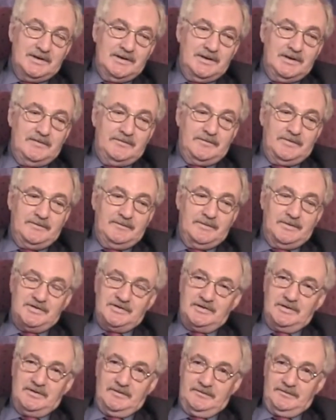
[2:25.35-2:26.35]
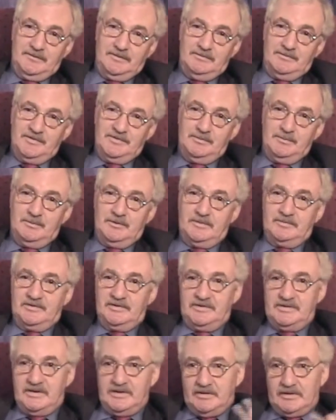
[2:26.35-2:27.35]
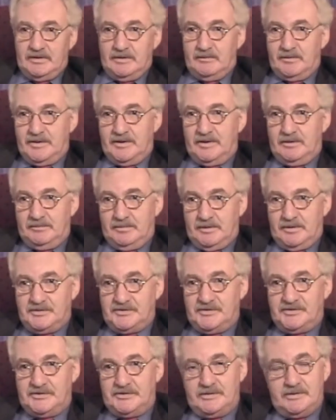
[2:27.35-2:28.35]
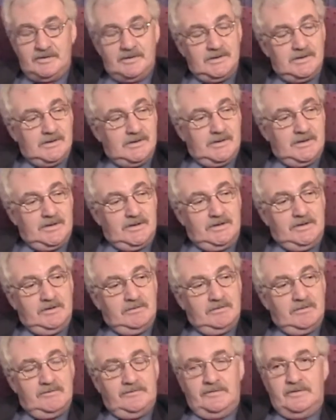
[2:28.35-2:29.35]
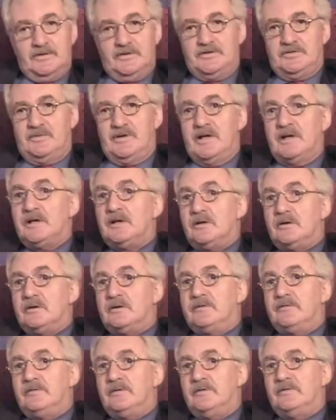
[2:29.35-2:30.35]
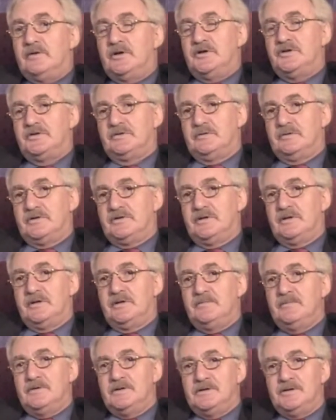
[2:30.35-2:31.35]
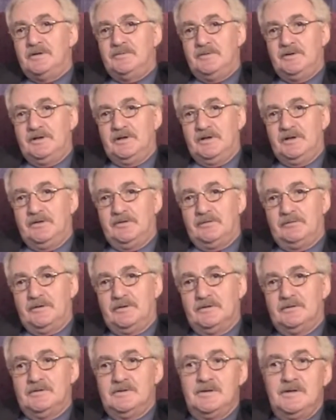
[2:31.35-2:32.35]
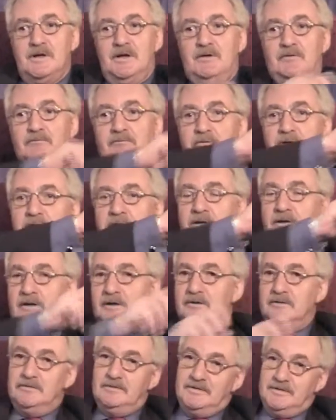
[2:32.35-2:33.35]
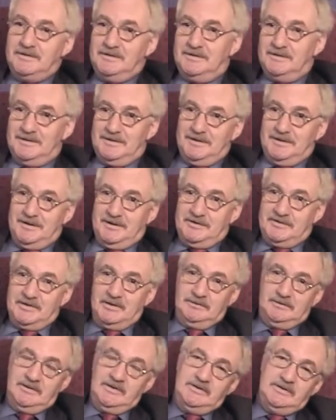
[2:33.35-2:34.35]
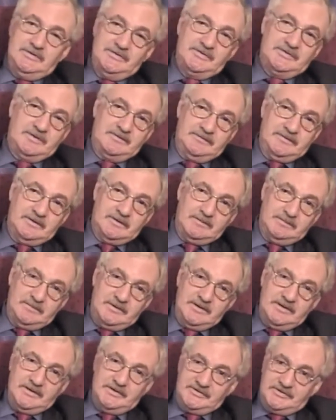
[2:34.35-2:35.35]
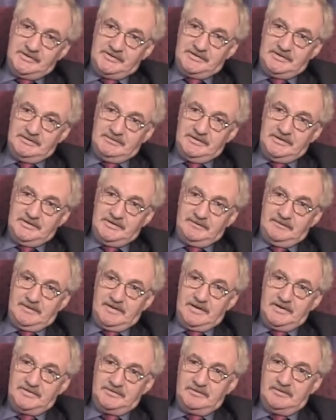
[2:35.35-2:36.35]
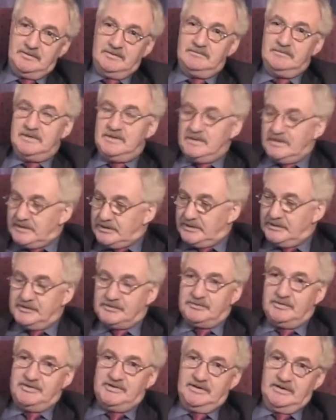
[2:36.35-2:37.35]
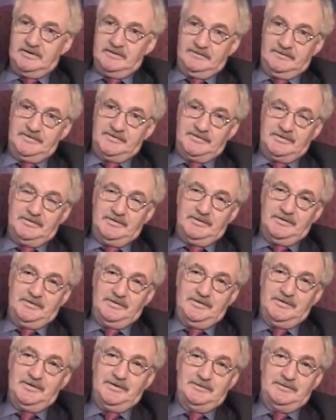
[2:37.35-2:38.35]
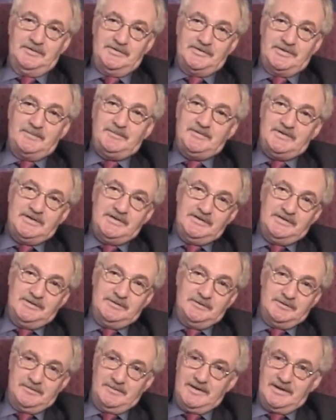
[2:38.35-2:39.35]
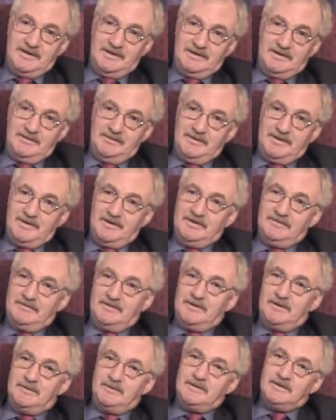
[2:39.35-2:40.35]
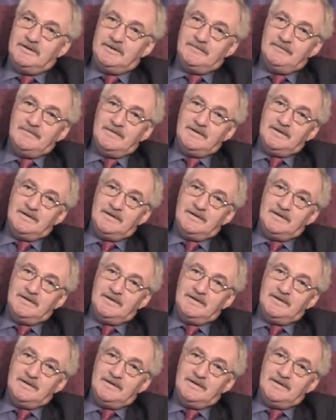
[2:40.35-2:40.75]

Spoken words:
If the version on the film is more up to date than the one in the processor, you revert to analog for a very short time, beginning of the reel, reload a totally new software operating system into Flash ROM and switch it over so that the theater is updated automatically without even knowing it.